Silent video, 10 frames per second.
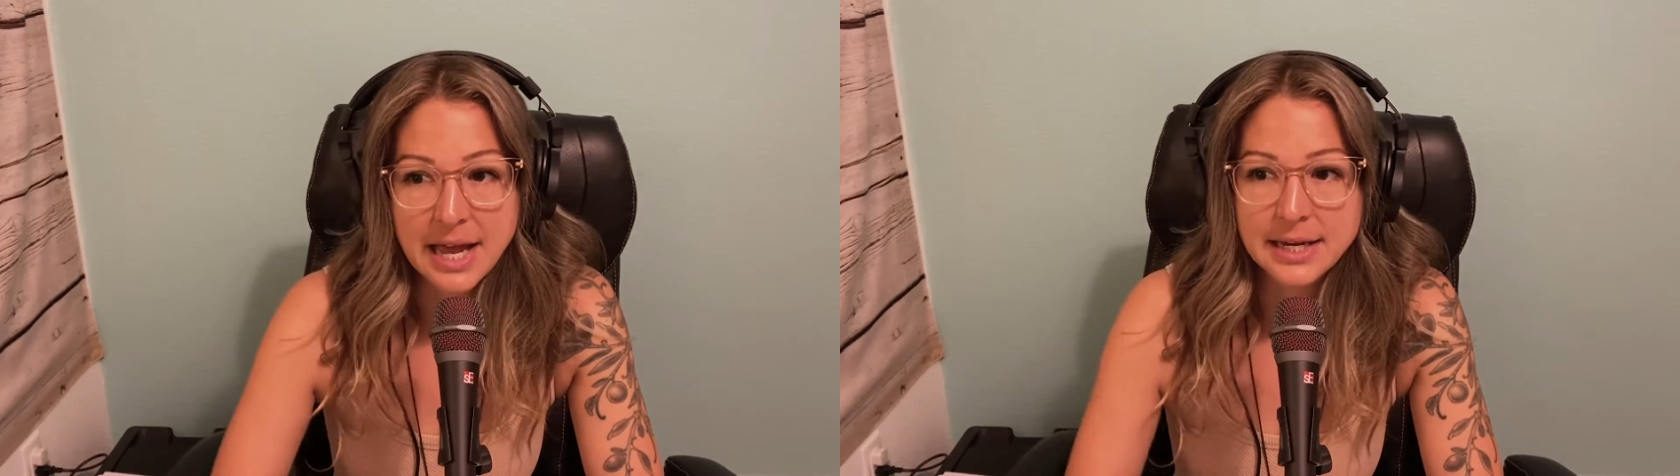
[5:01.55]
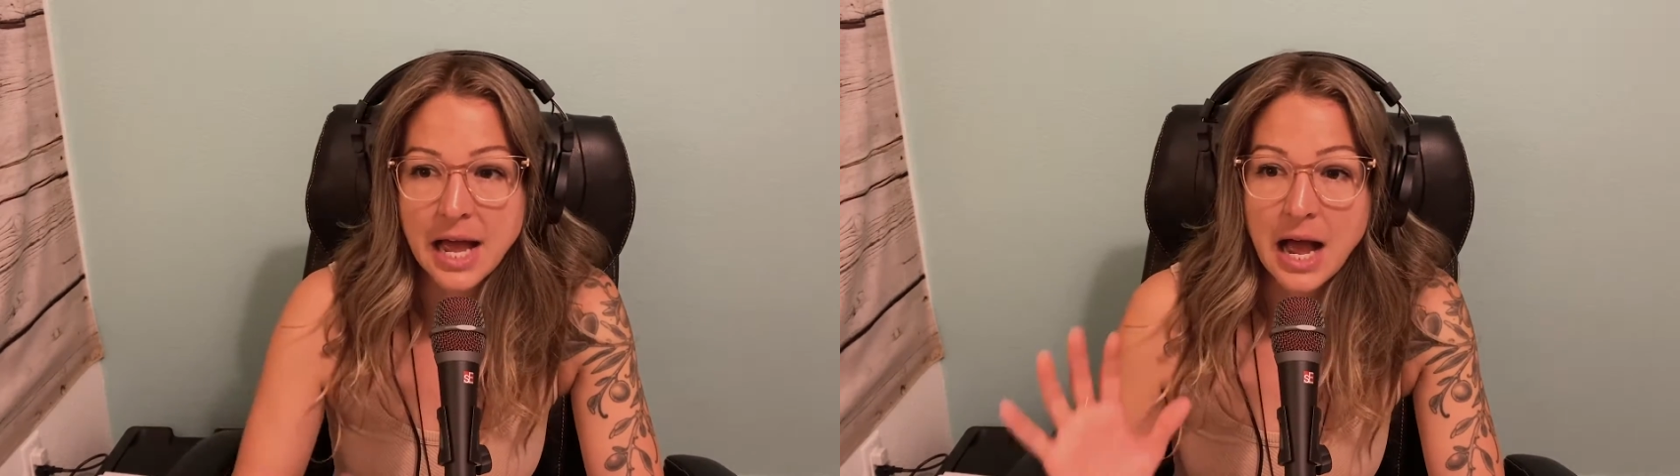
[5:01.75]

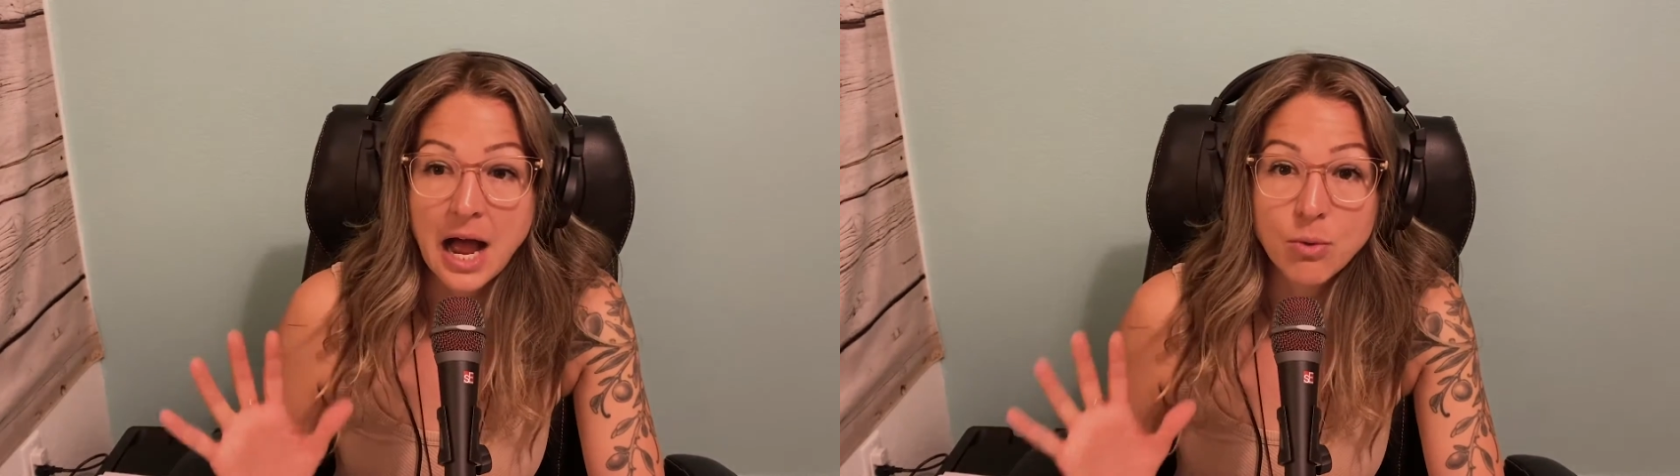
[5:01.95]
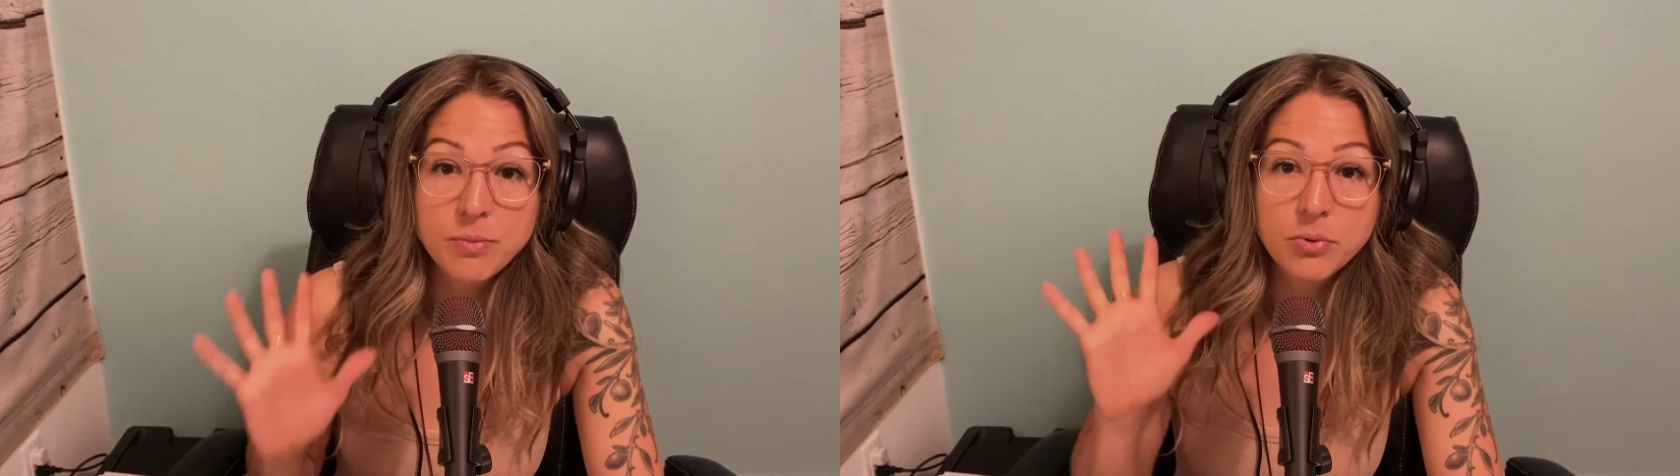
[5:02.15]
And
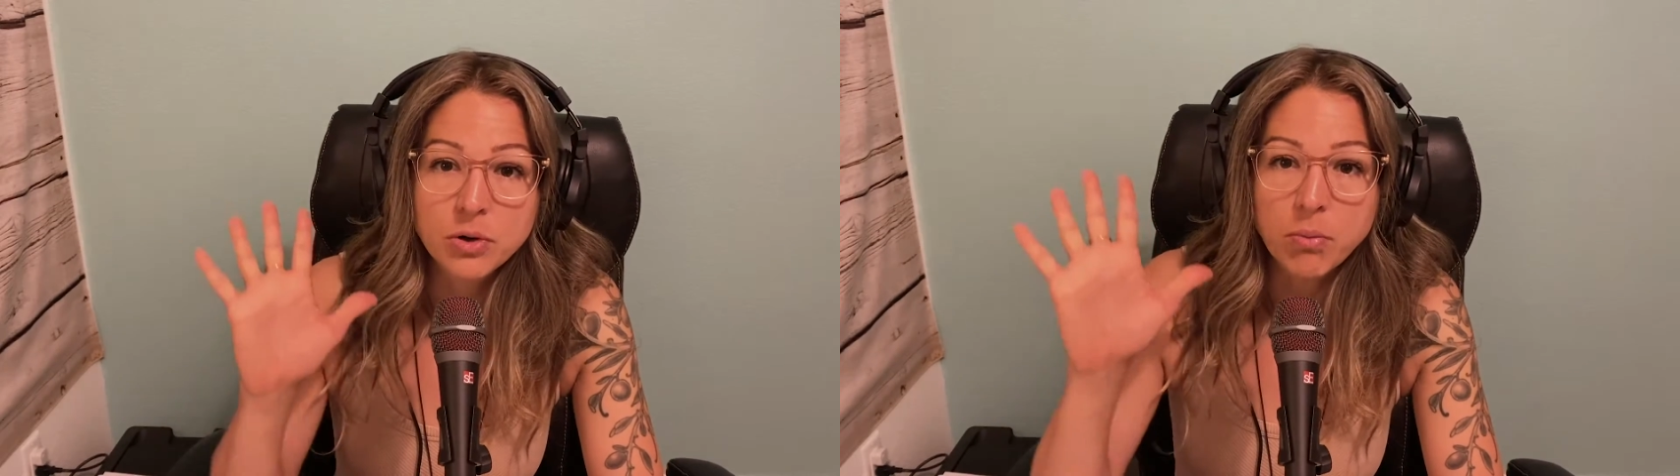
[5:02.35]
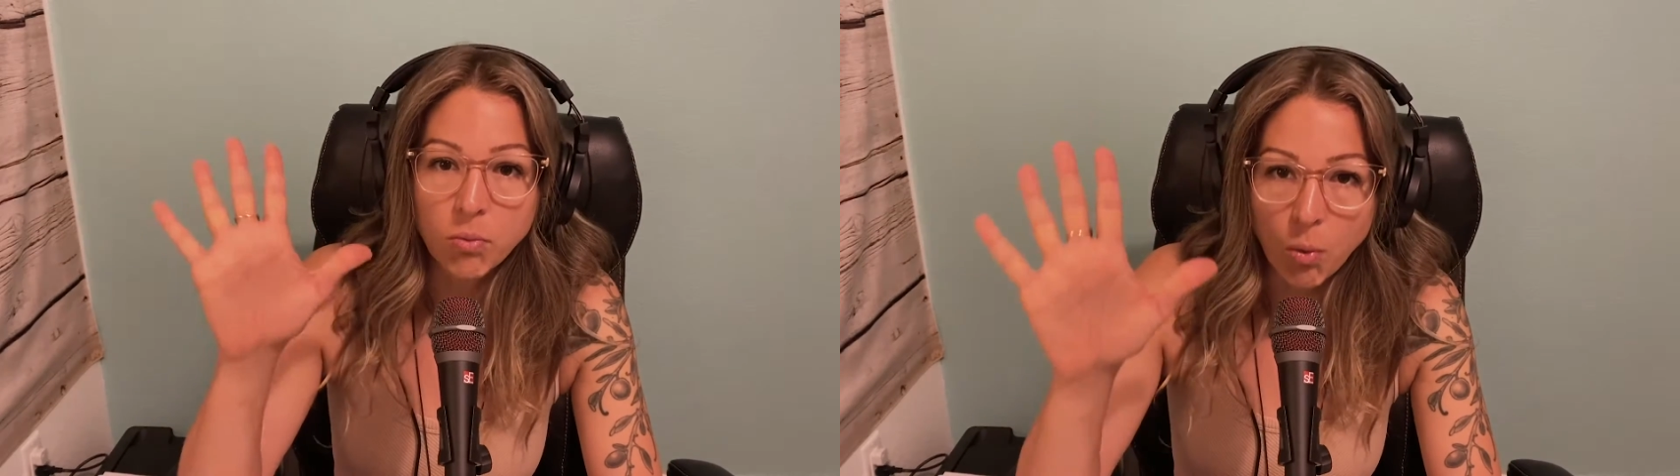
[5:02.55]
I would
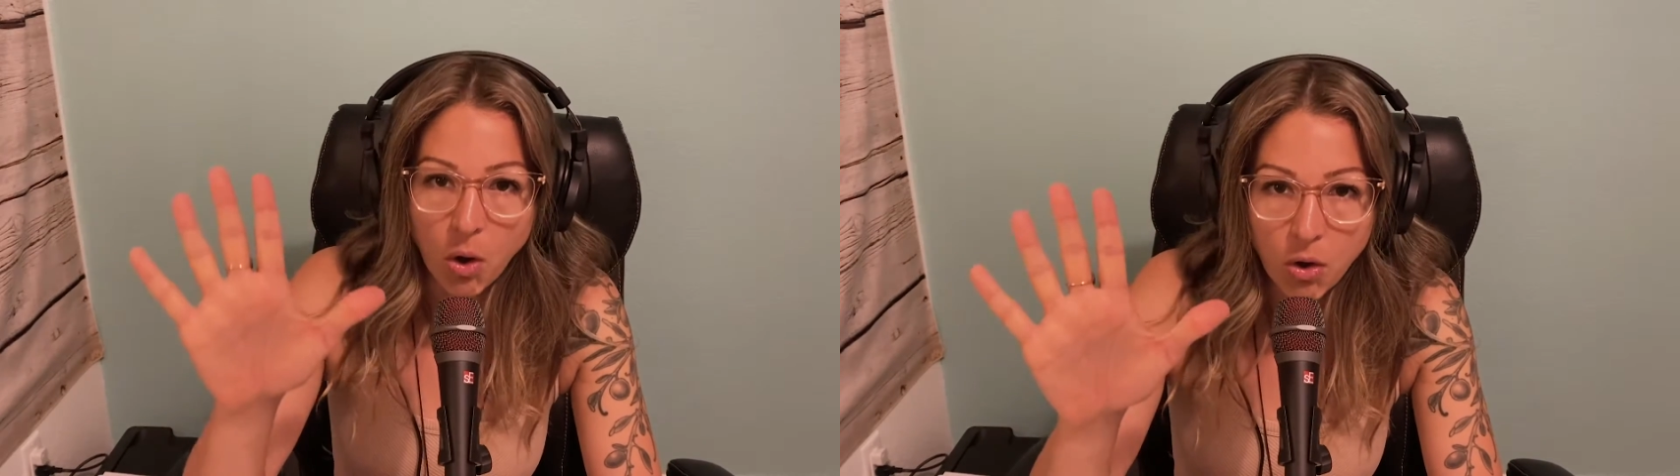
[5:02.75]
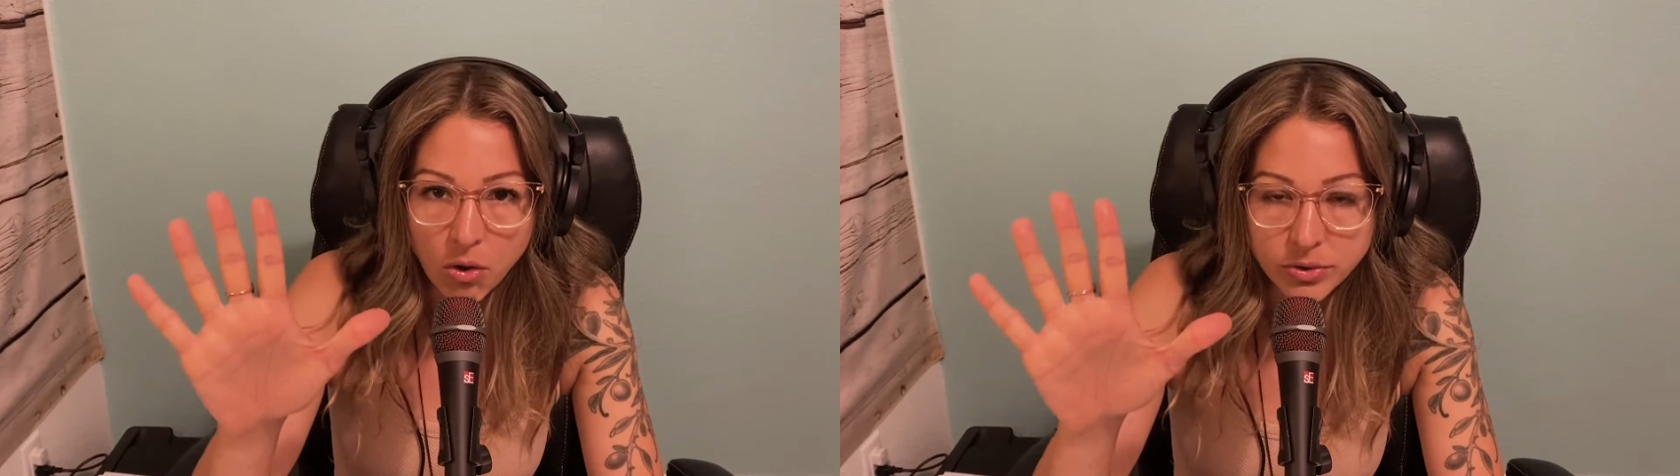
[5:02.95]
put up
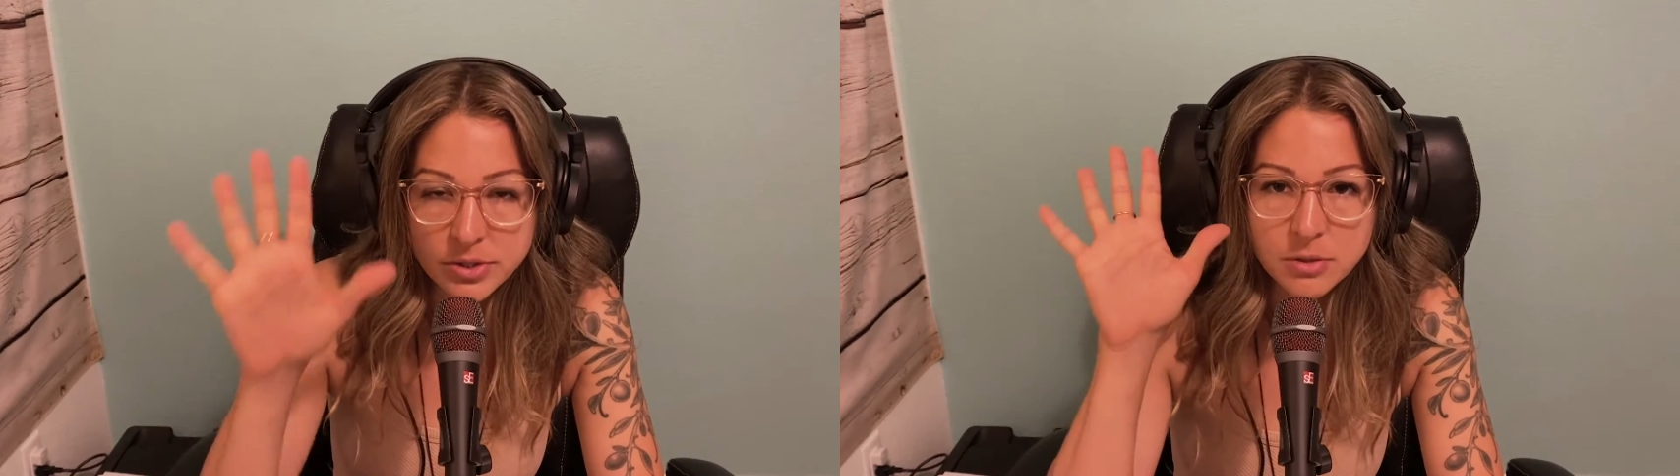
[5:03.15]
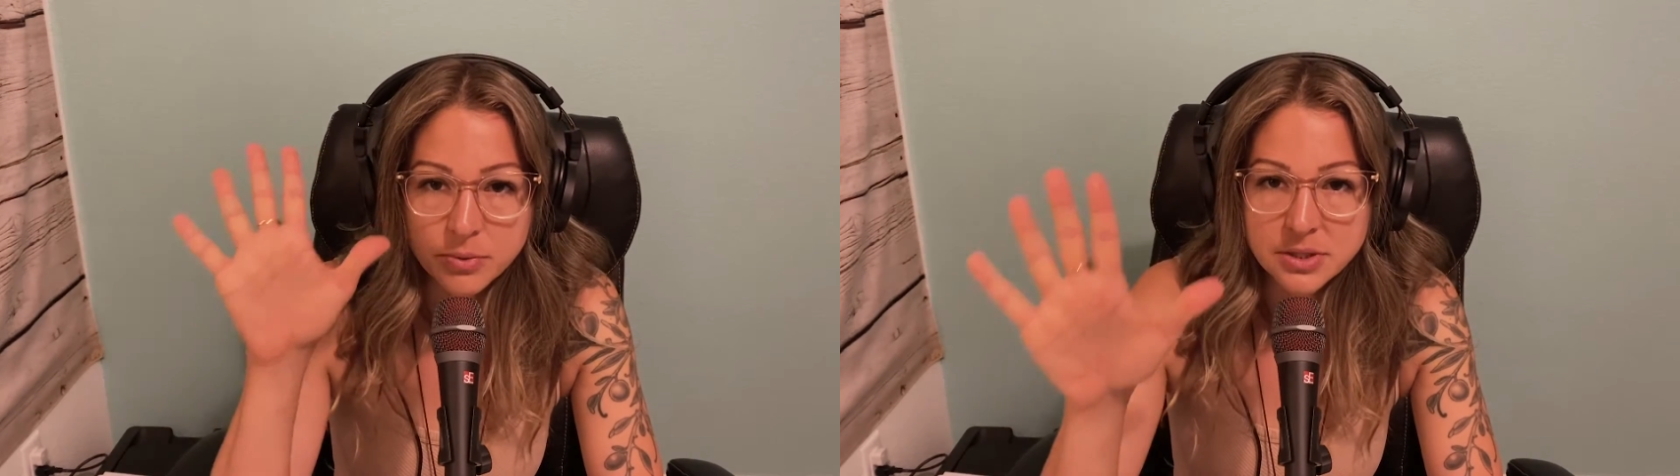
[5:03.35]

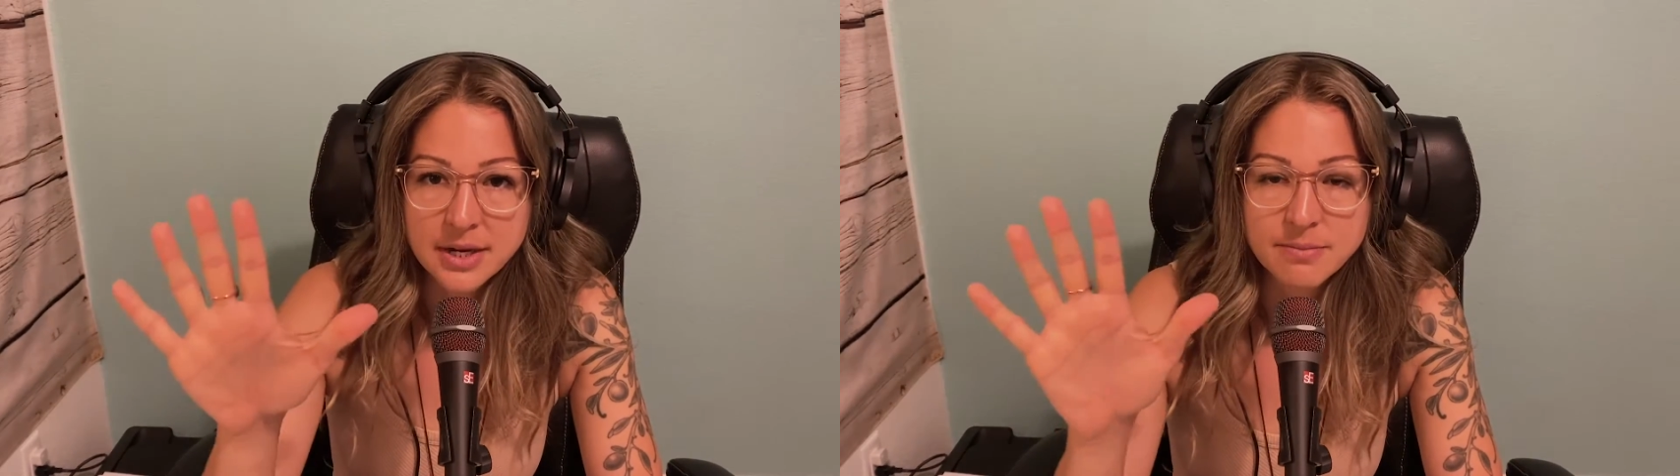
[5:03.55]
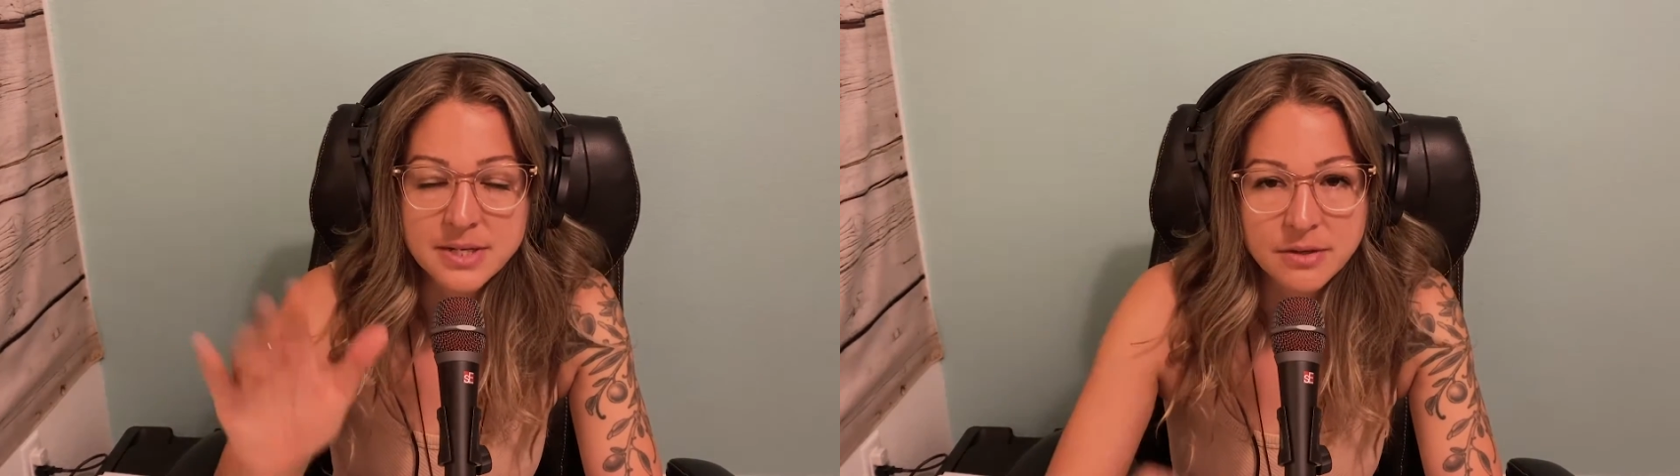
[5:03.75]
walls to
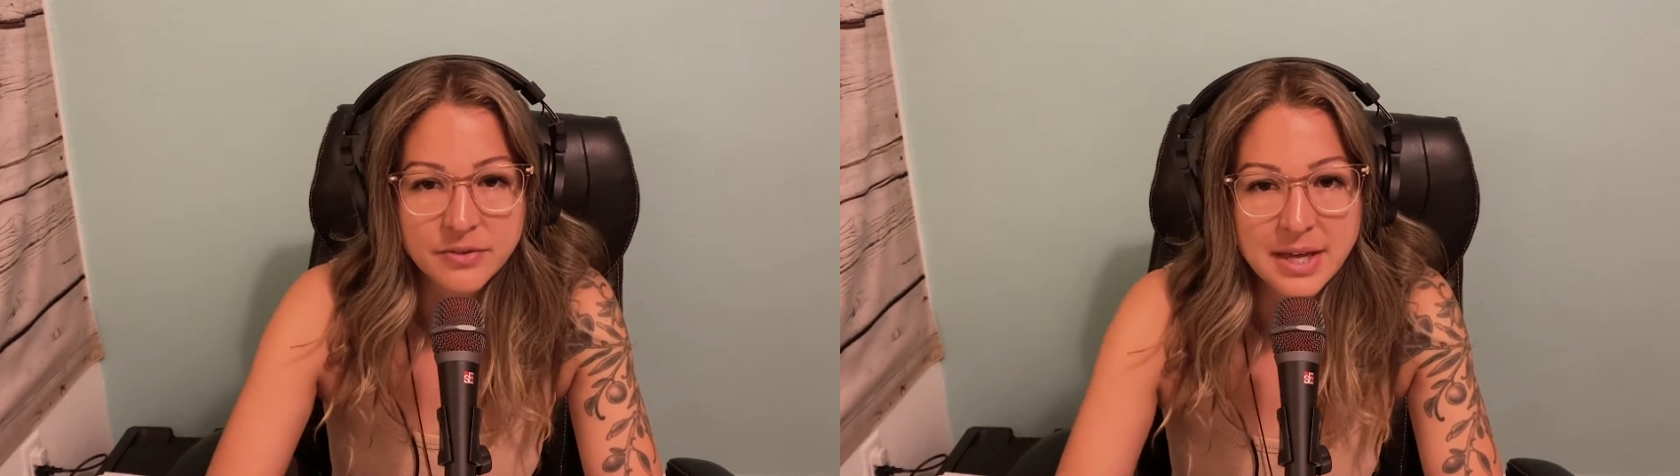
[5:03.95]
protect myself